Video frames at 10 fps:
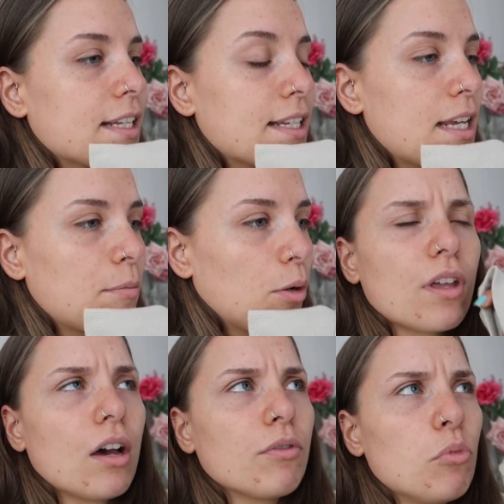had an email
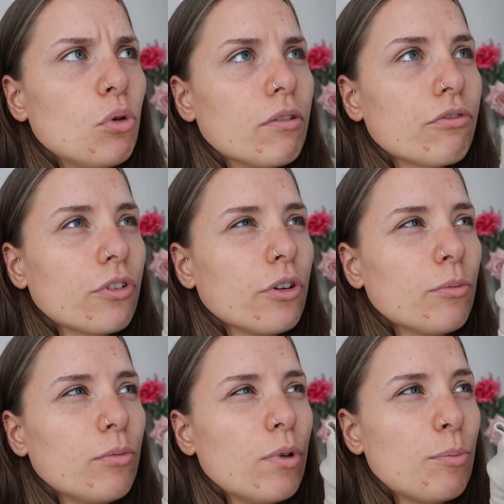the other morning
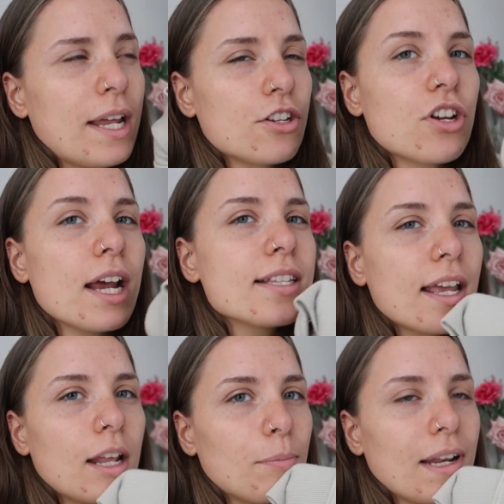from Pinterest
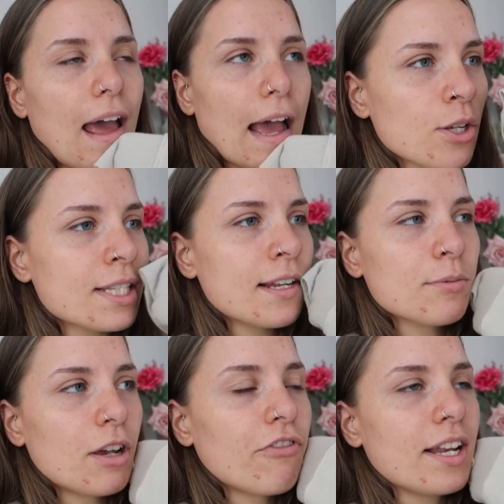saying it'd been hacked, so I sent it
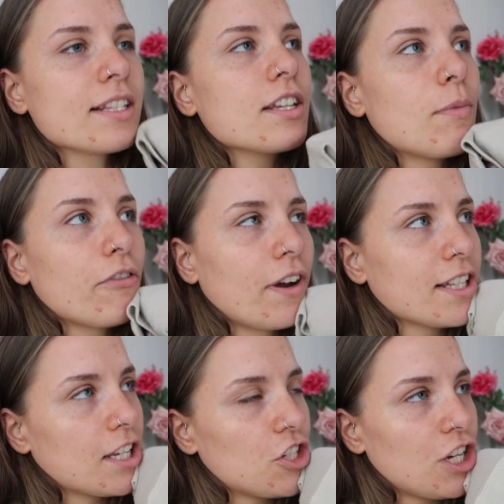to my friends and my
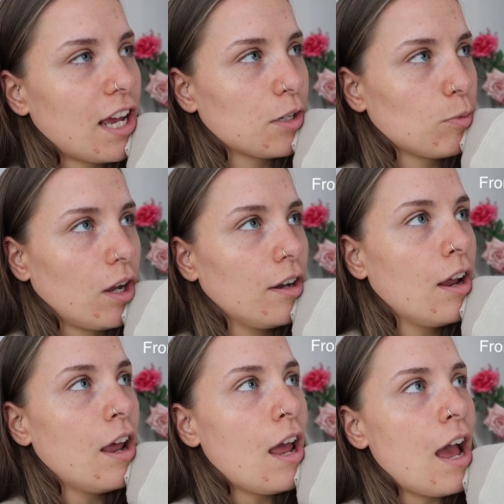friend said she had
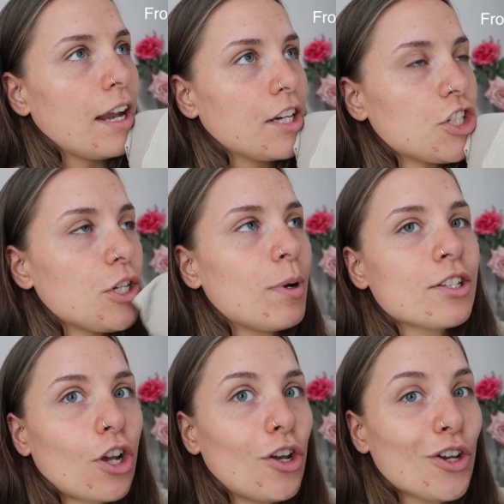one, and then she
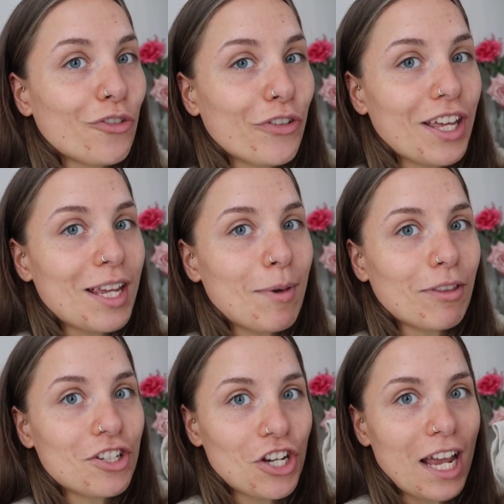went to go look for the email
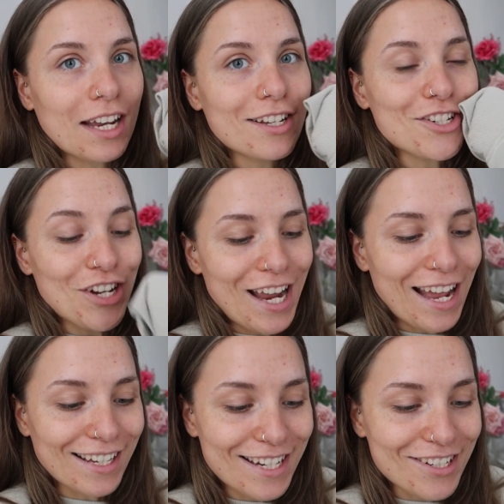that she had and she
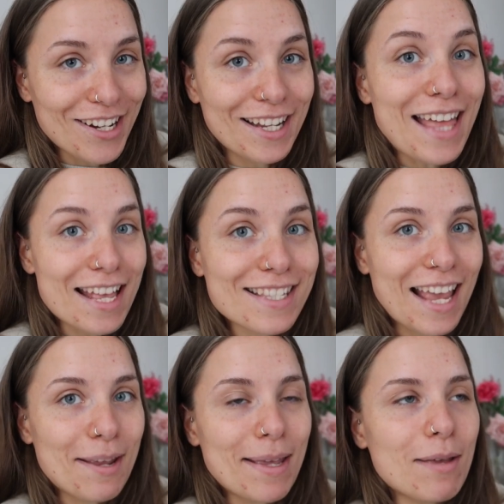had literally that
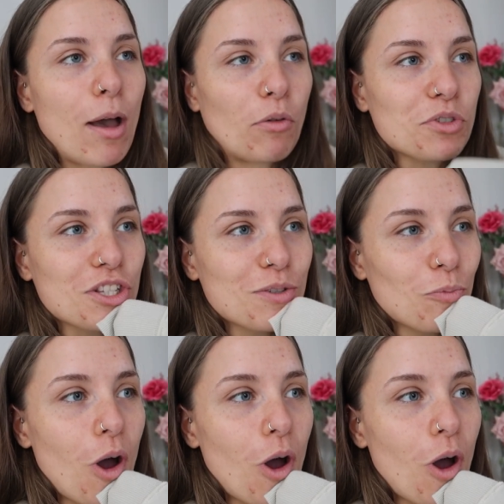same email just